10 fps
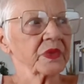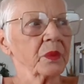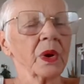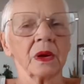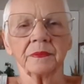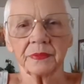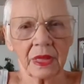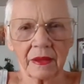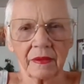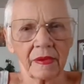well,
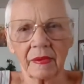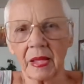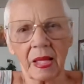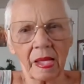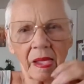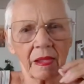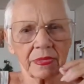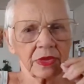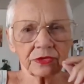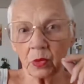I
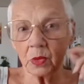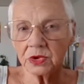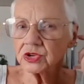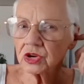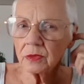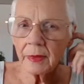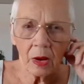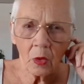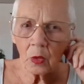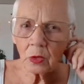just don't want to share my
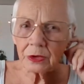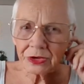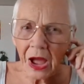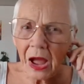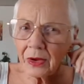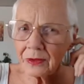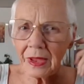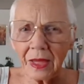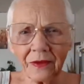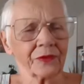whole entire
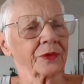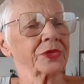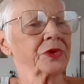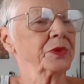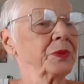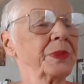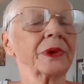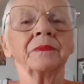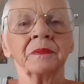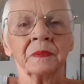life with you, but